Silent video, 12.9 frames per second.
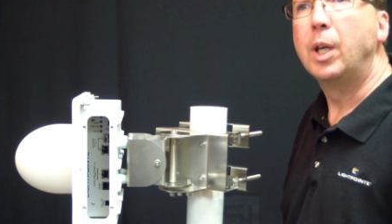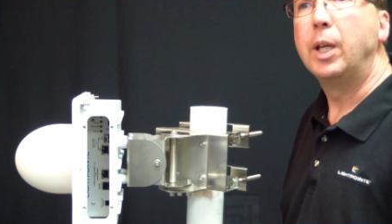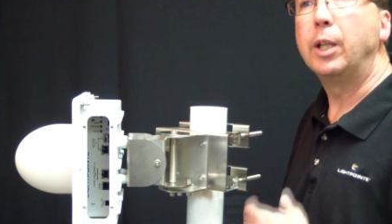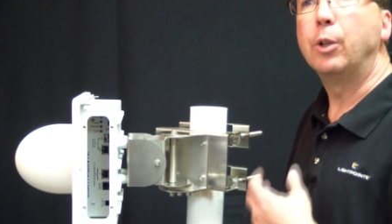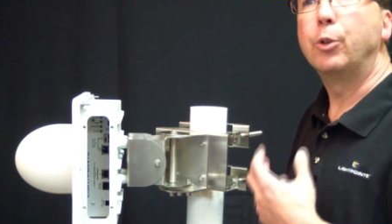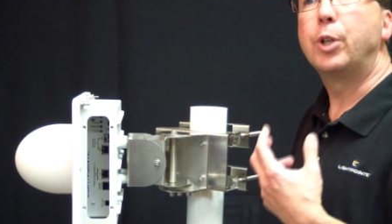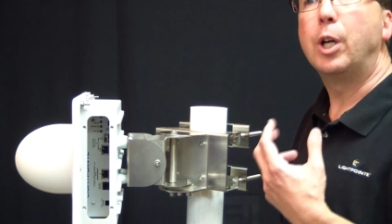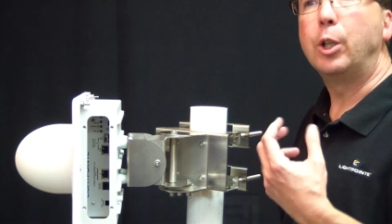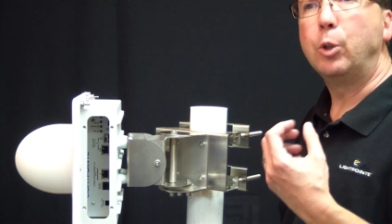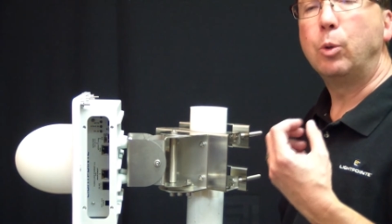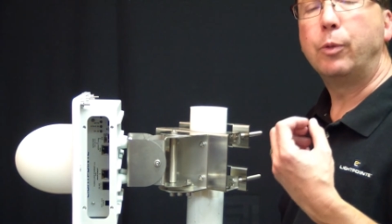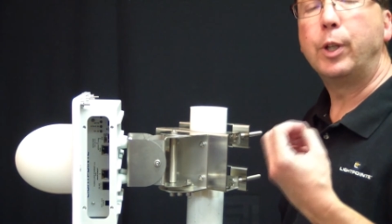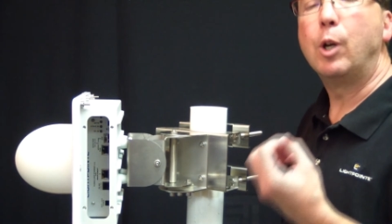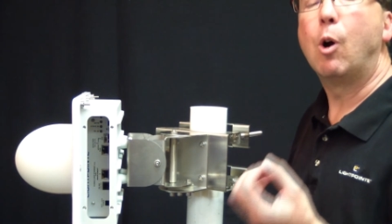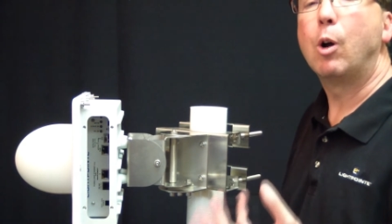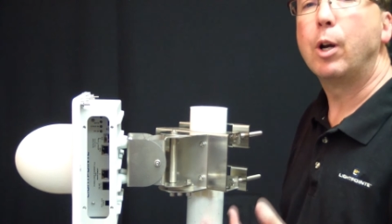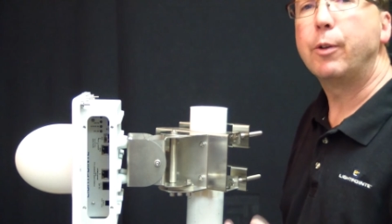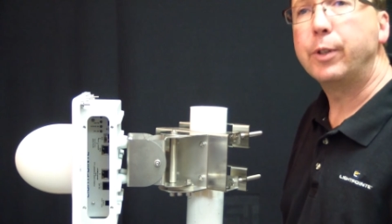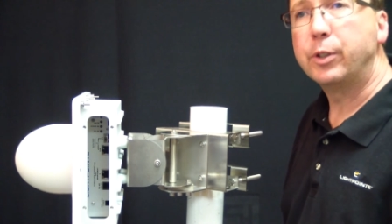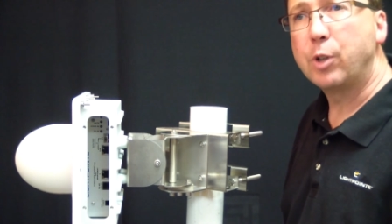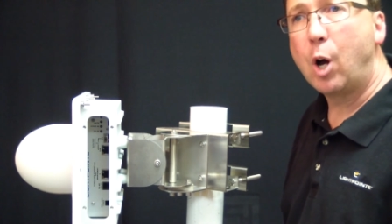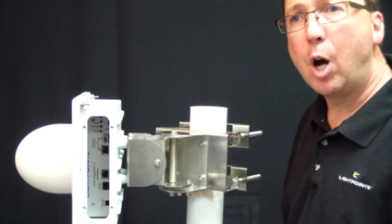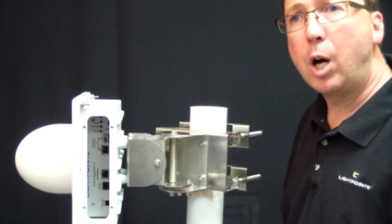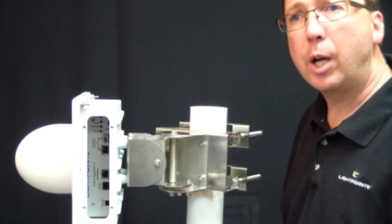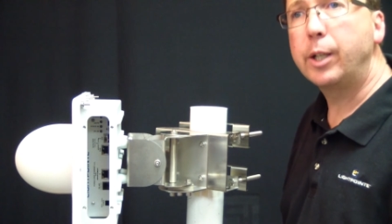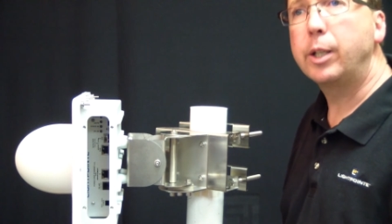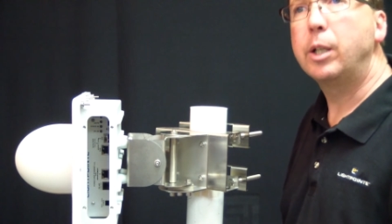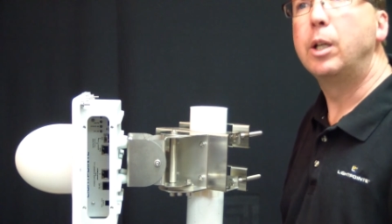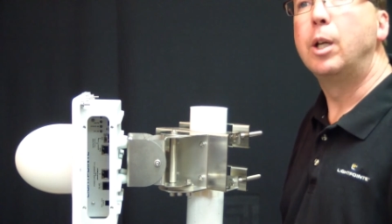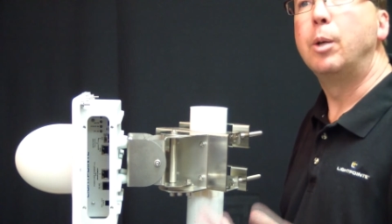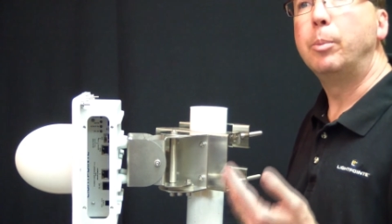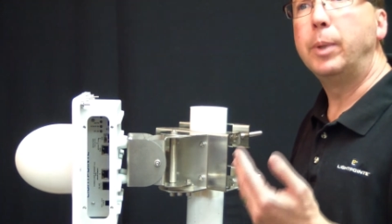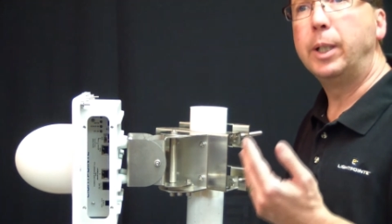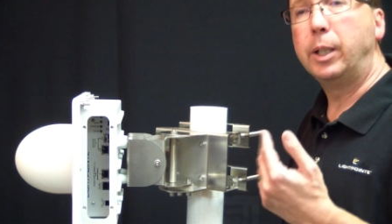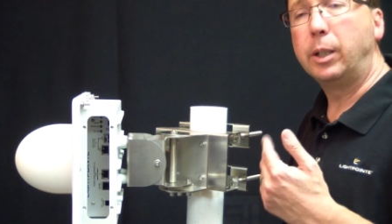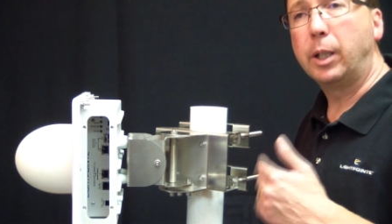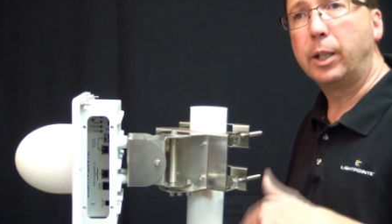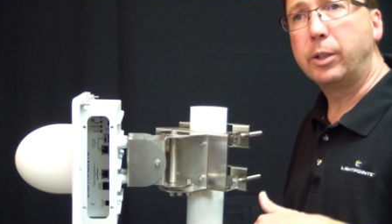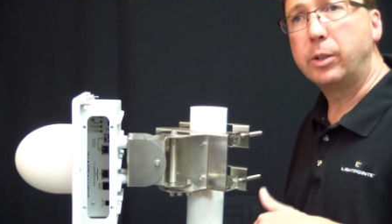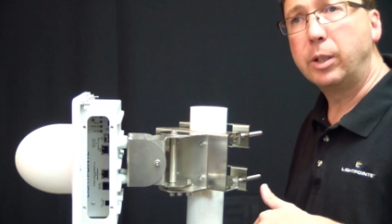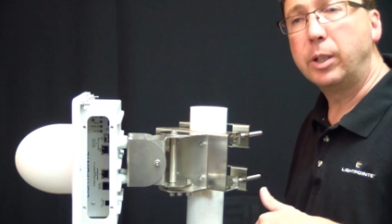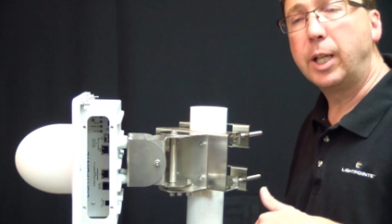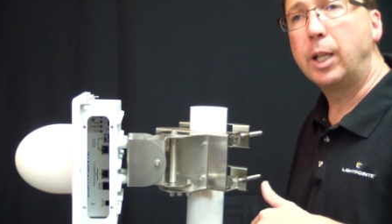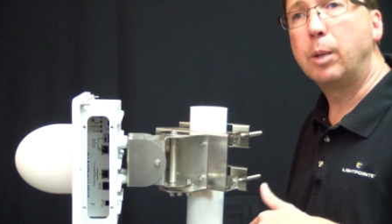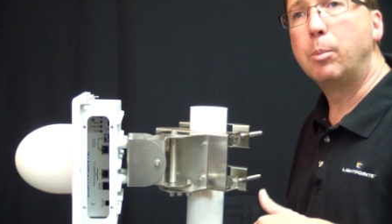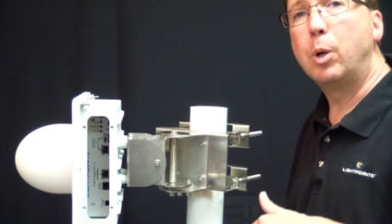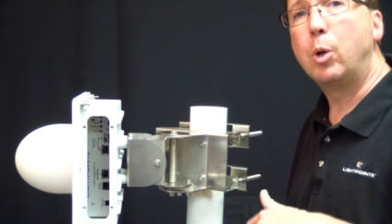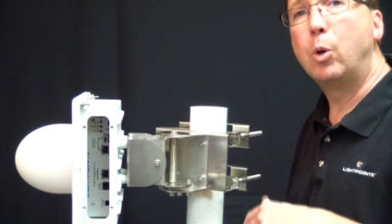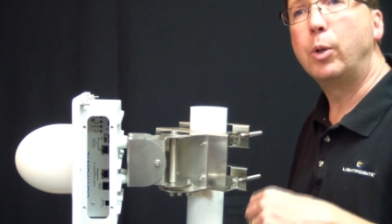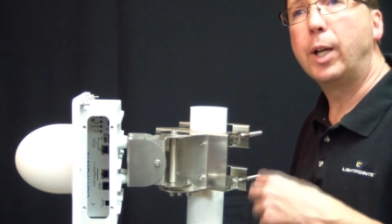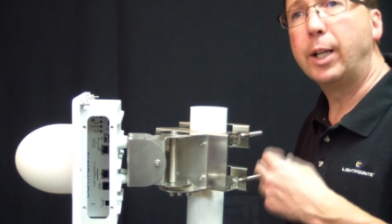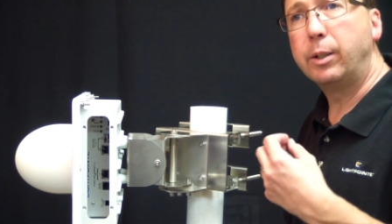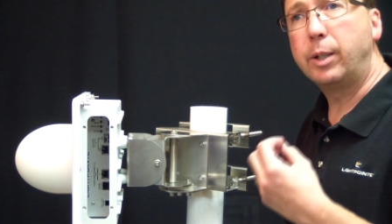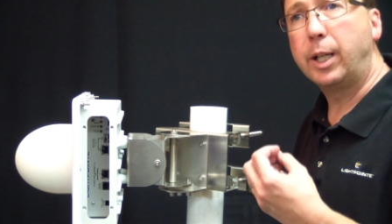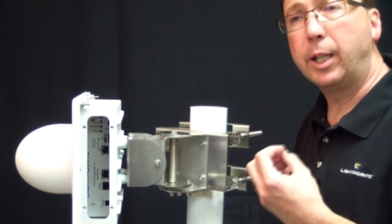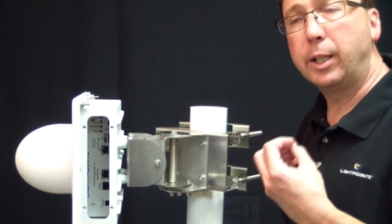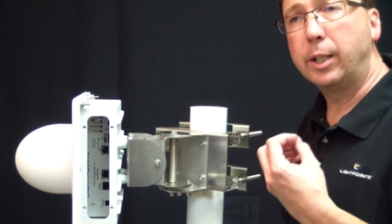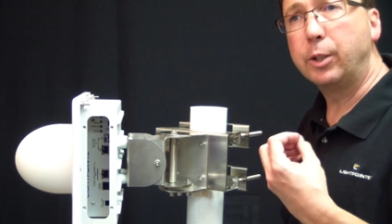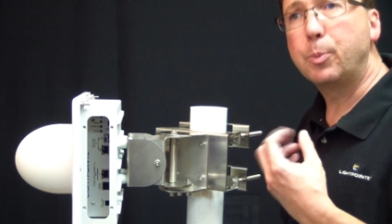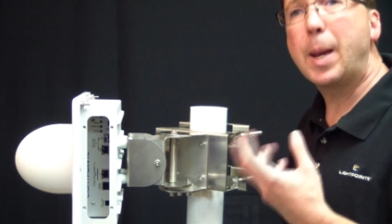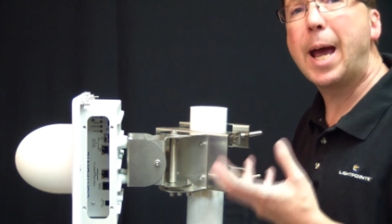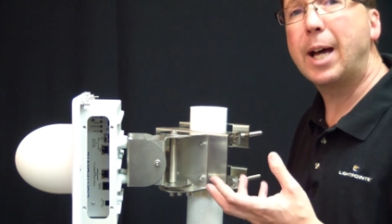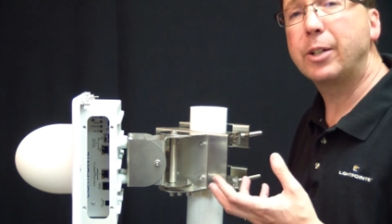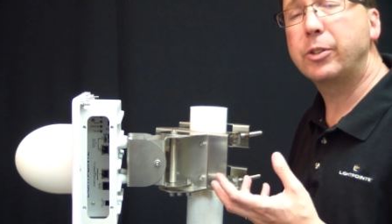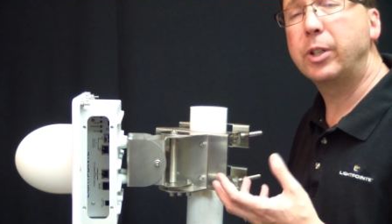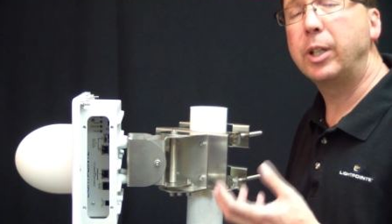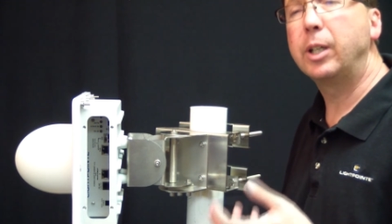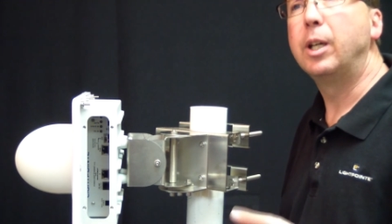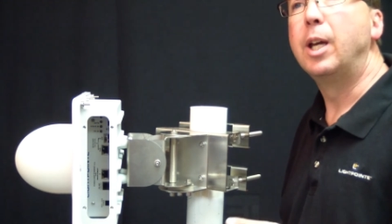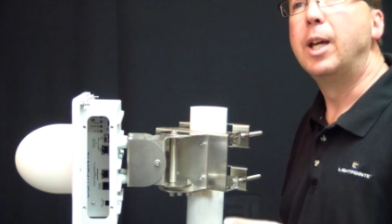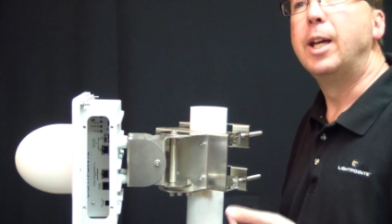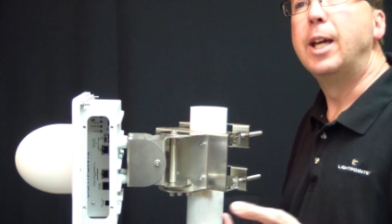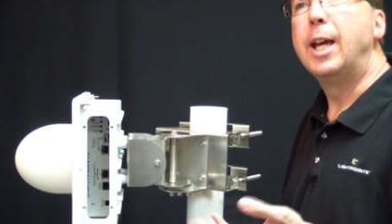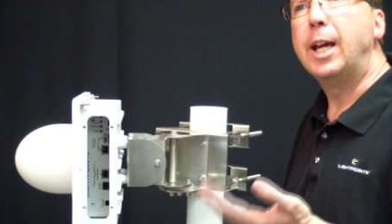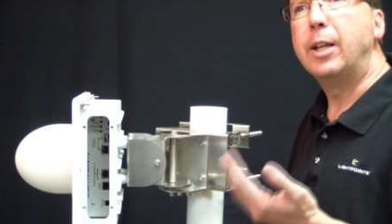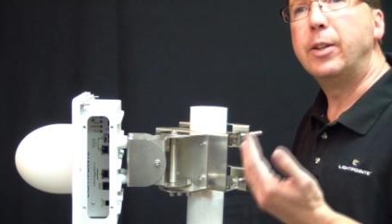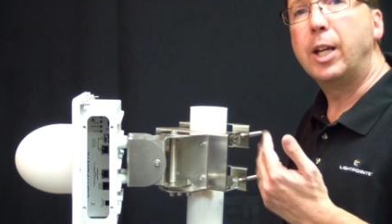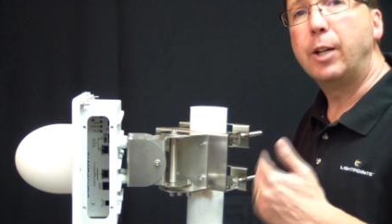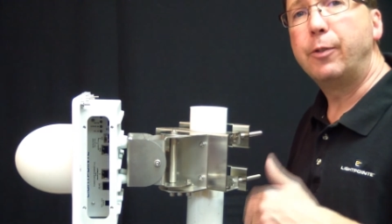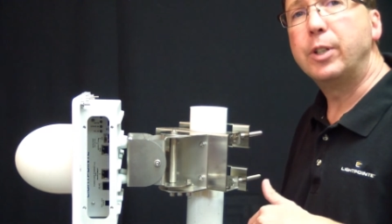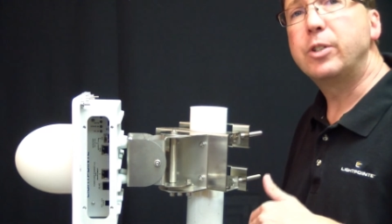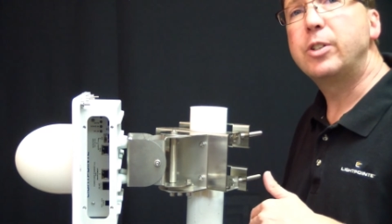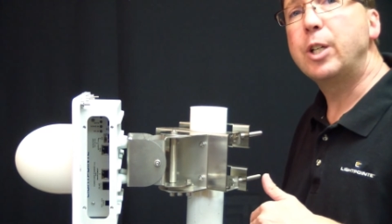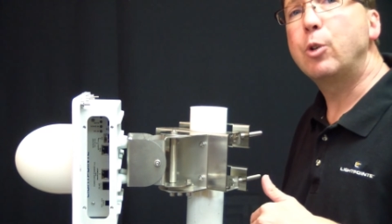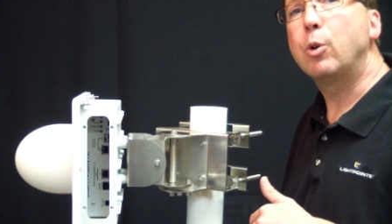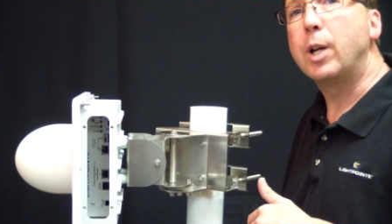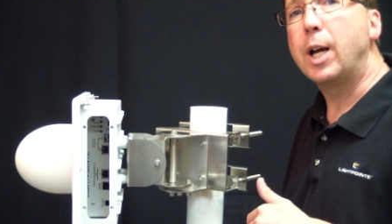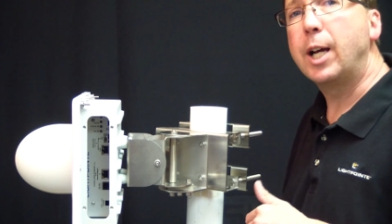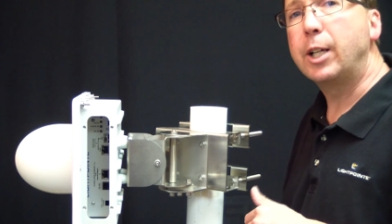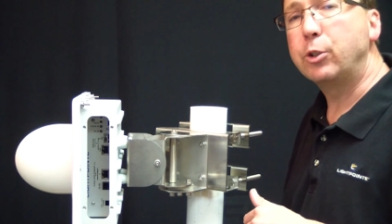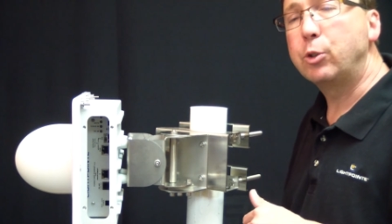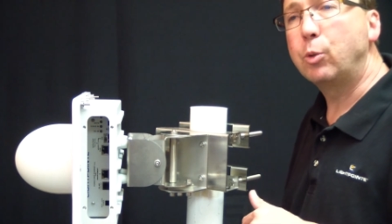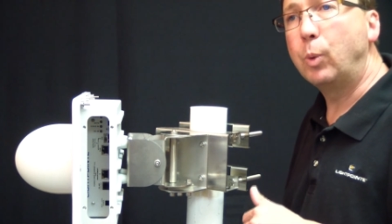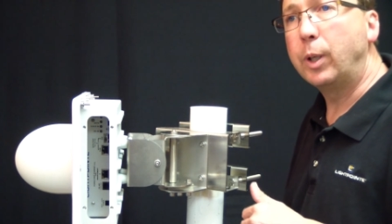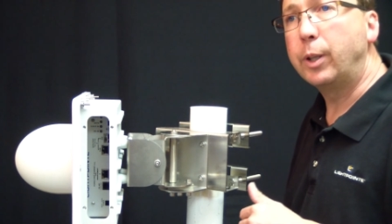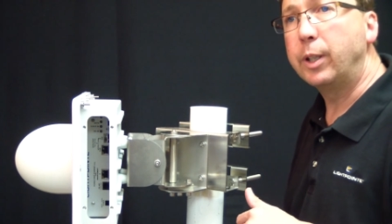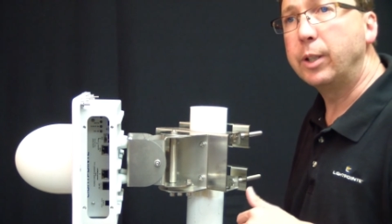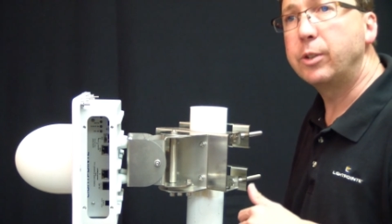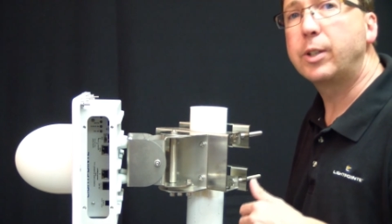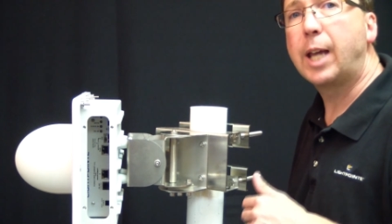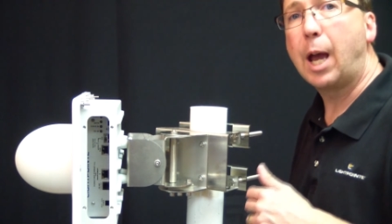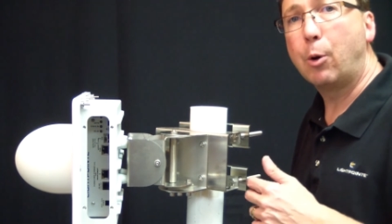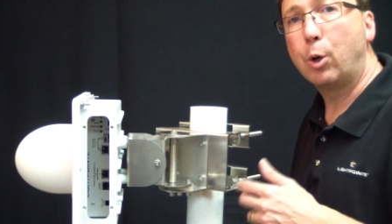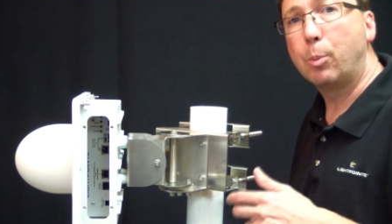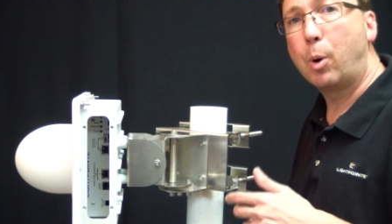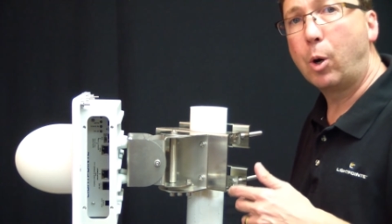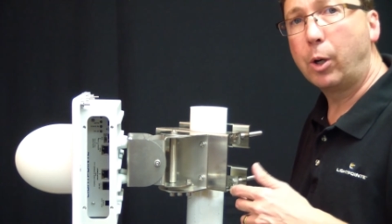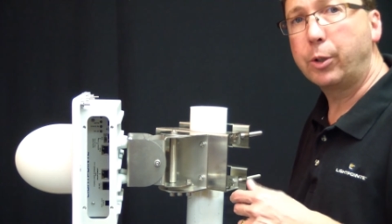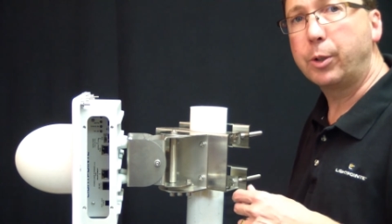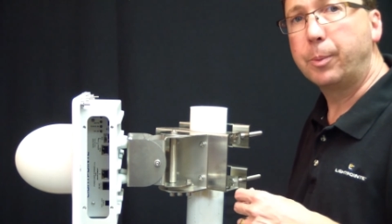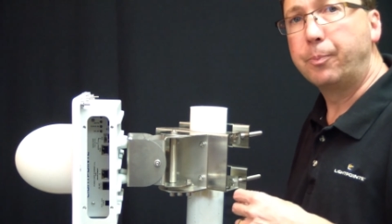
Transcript: It'll tell you if the R F is on, meaning that it's in data mode and data is passing, and that if it's synchronized with its counterpart.